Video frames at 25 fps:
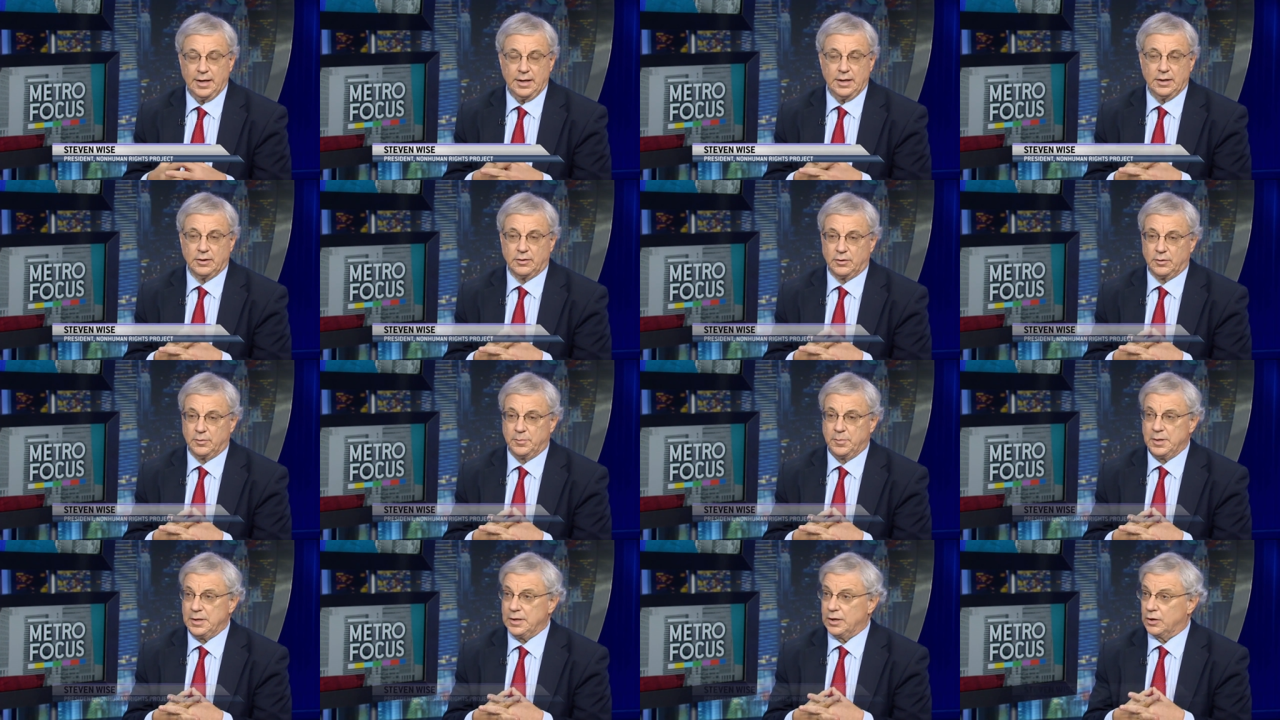It
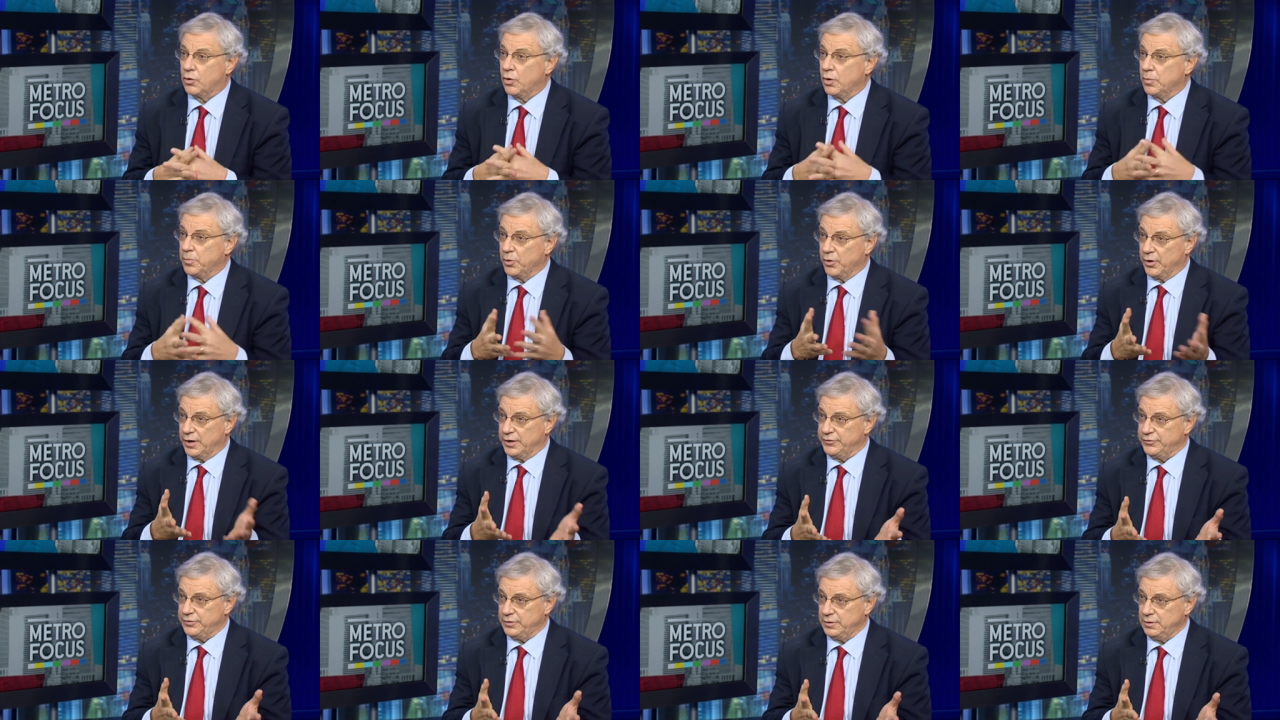could be a
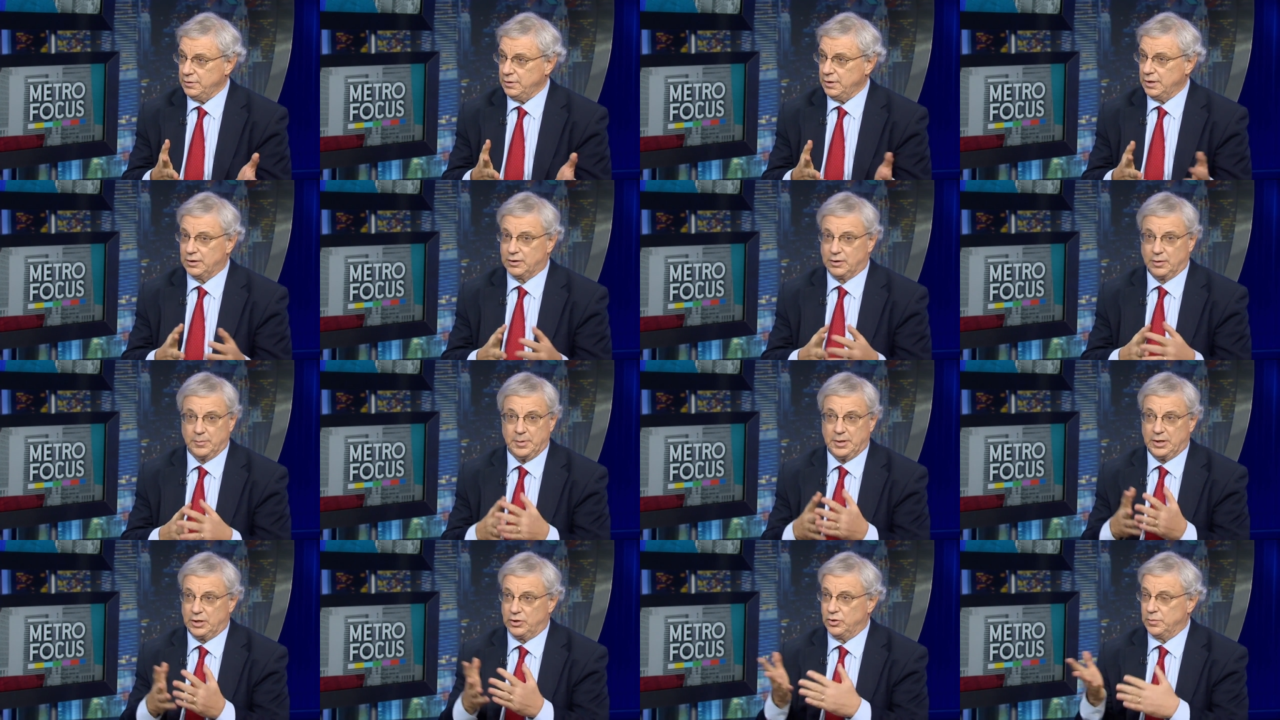corporation, it
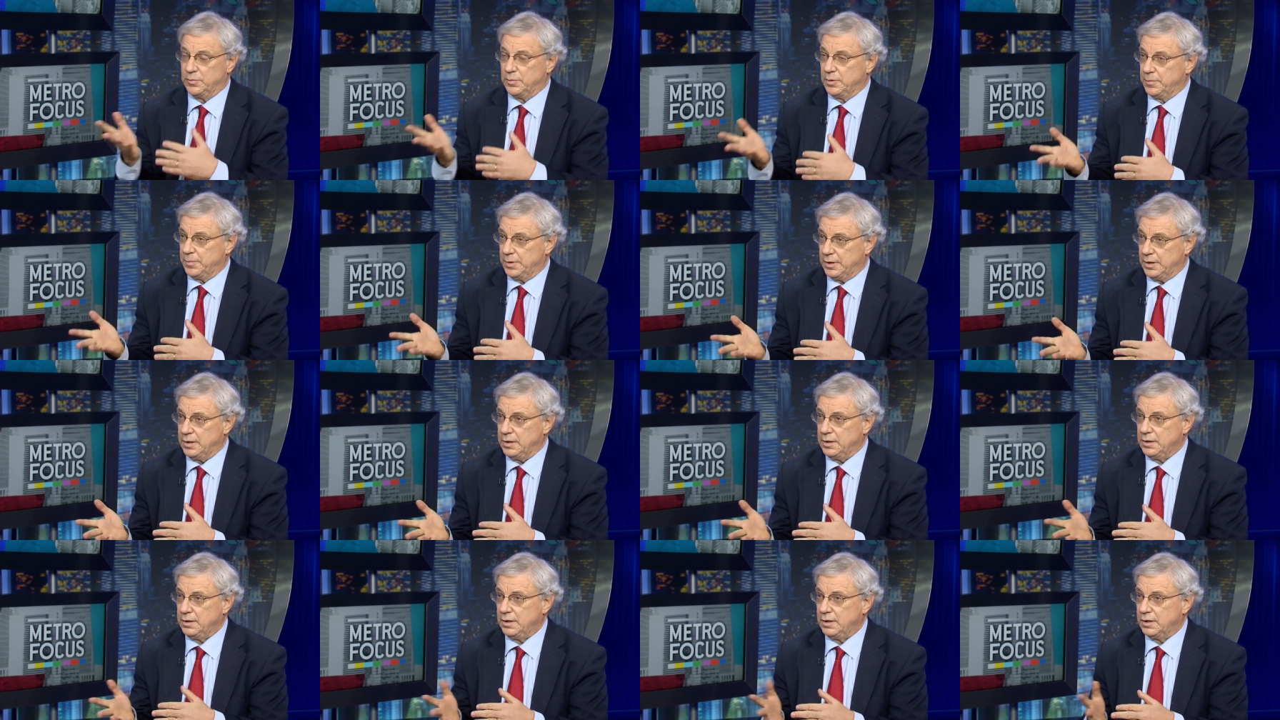could be a human
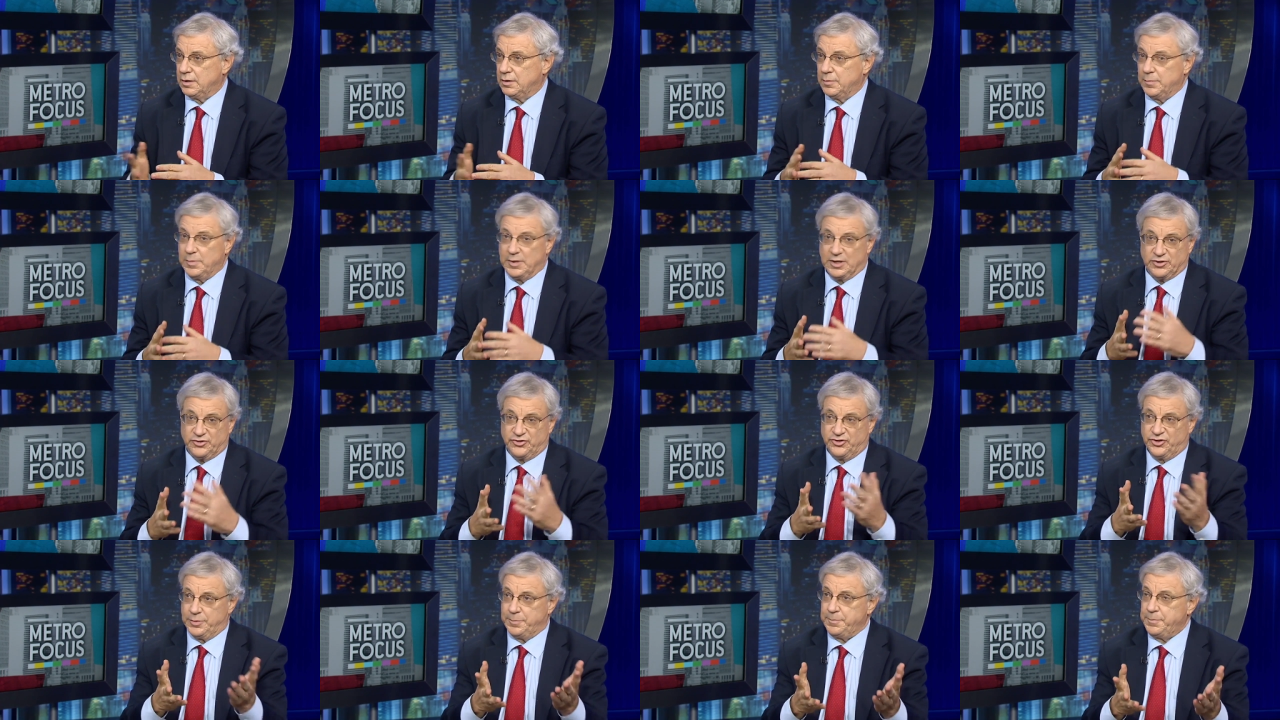being, it could be a
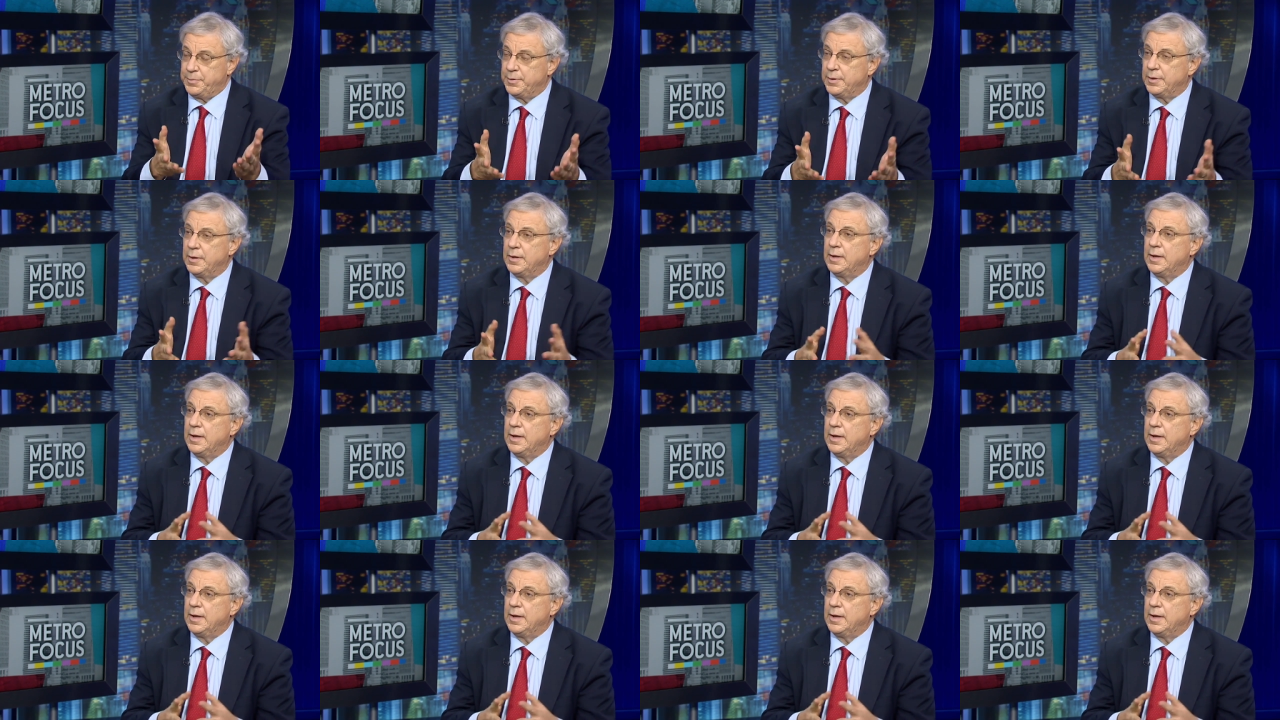ship.